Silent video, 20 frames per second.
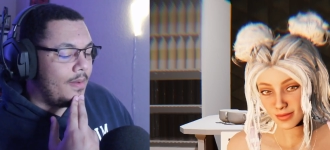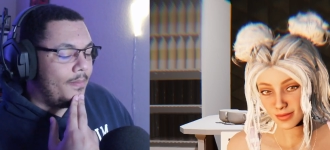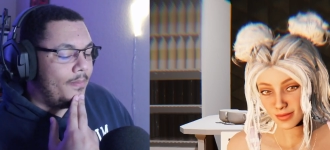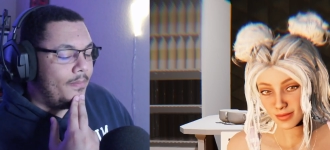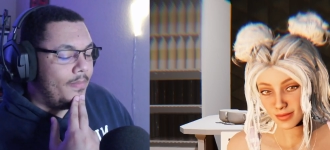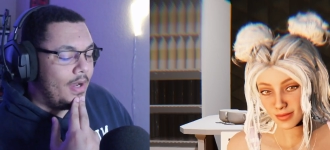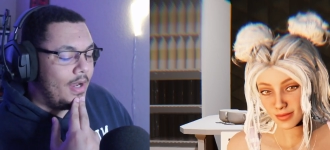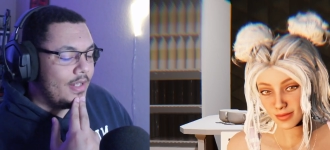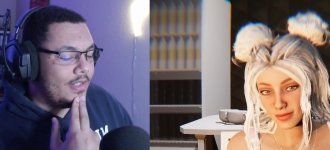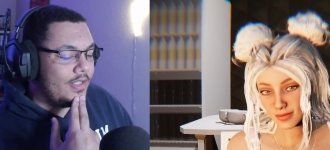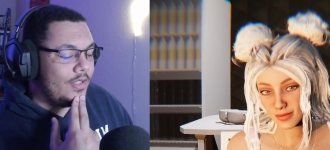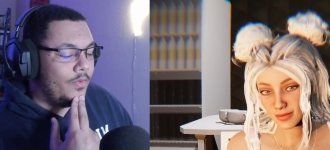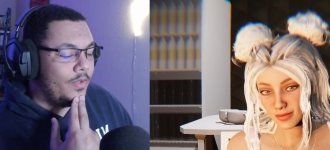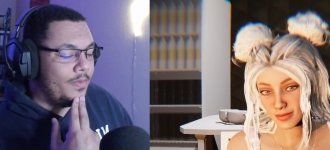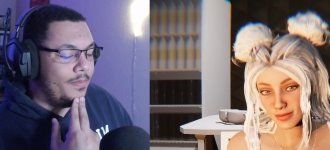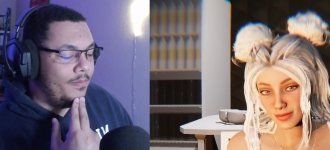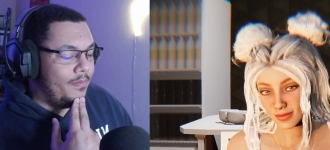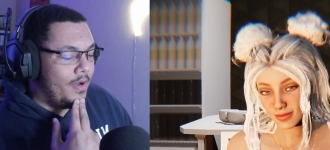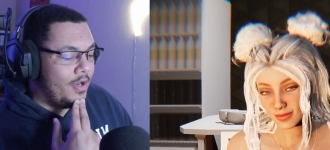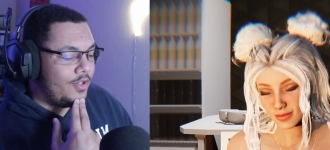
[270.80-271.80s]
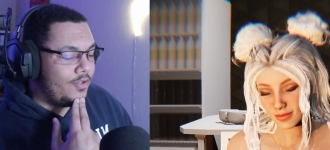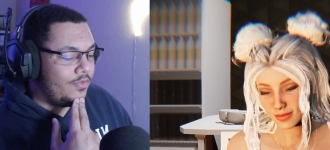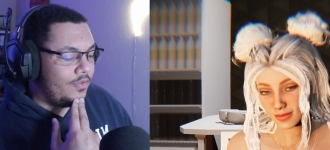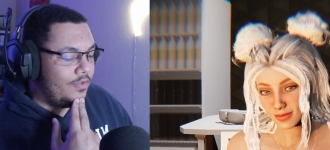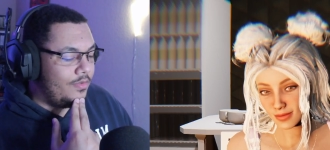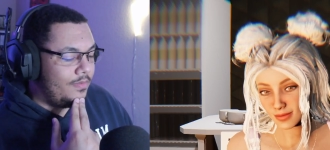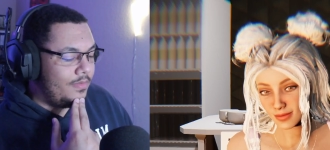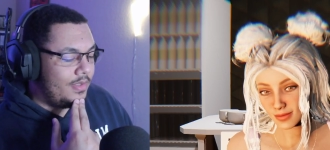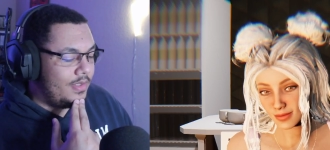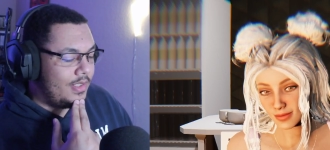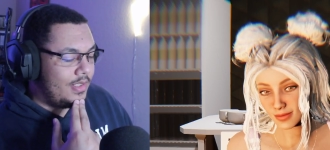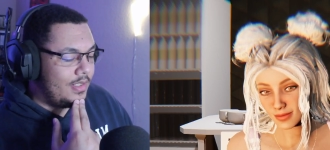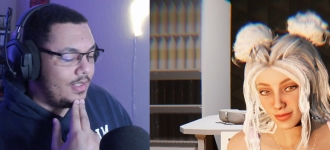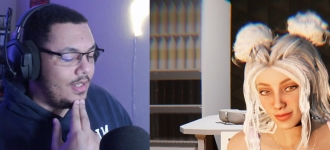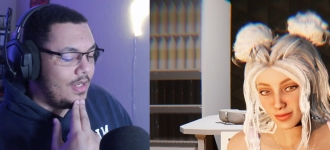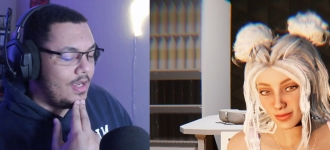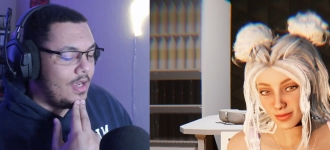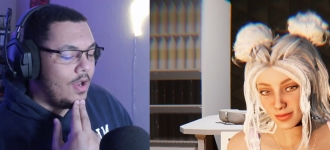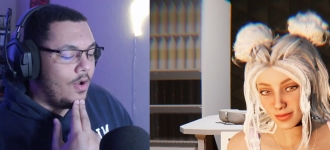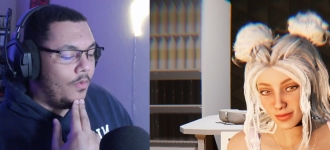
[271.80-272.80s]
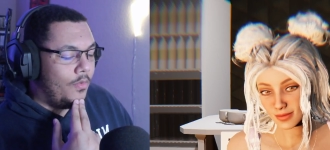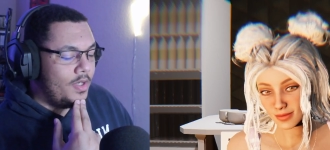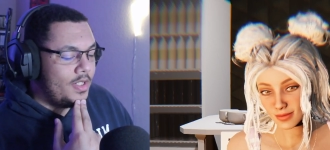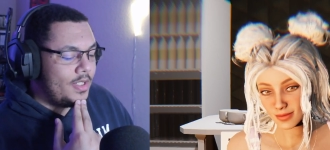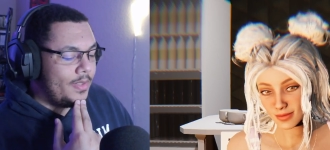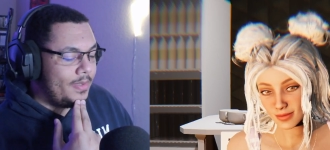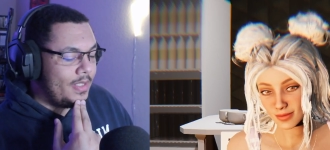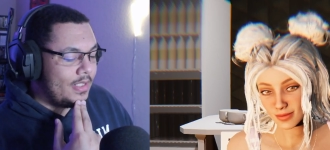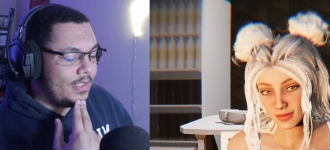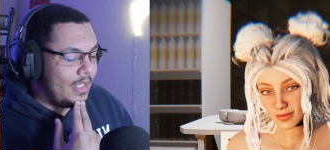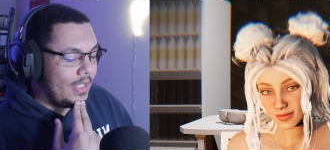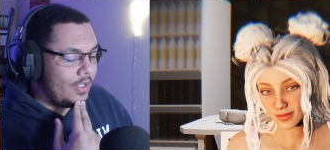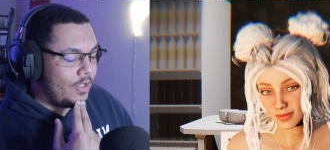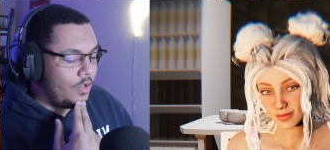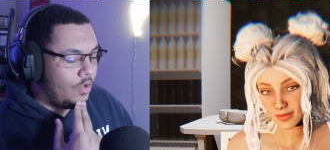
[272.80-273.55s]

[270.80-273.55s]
Speaker 1: pasta with mushrooms. What is up with these like